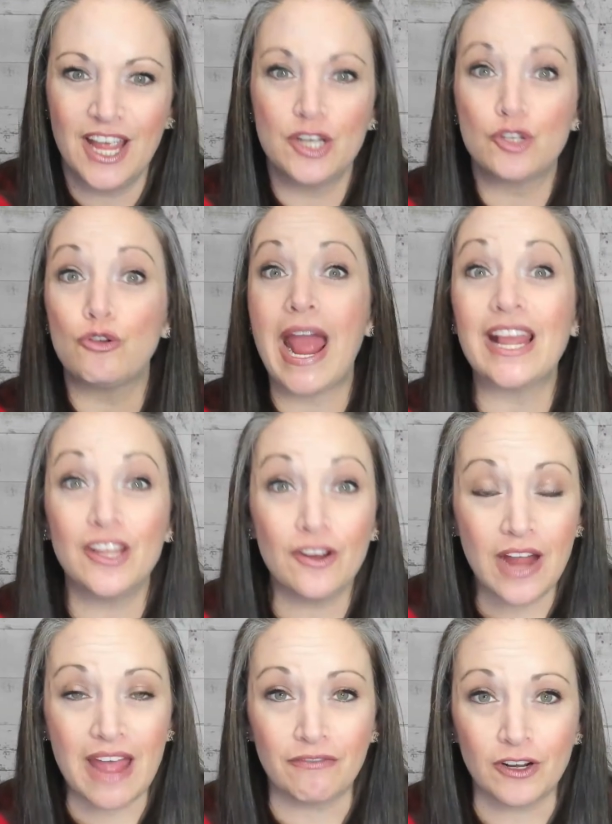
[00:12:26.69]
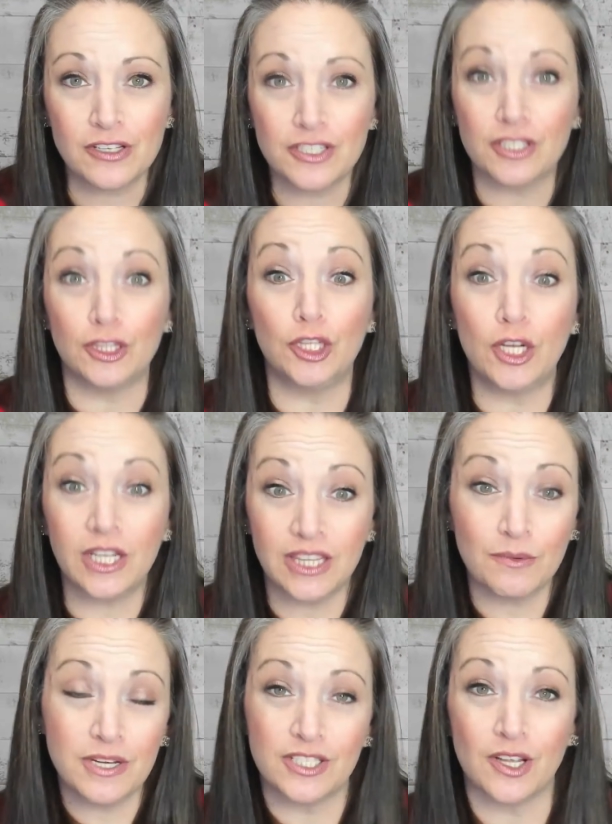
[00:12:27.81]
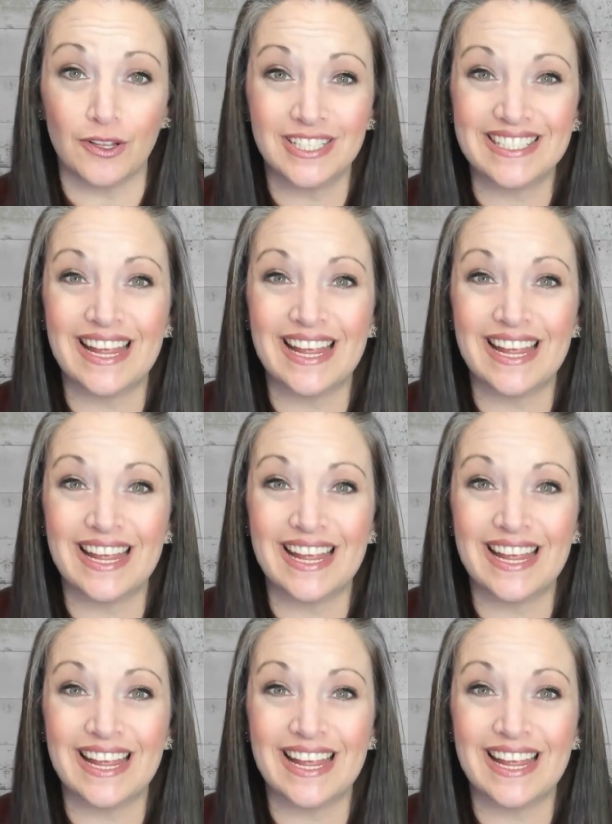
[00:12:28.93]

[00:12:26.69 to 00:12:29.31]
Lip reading: Track your efforts, look at the results,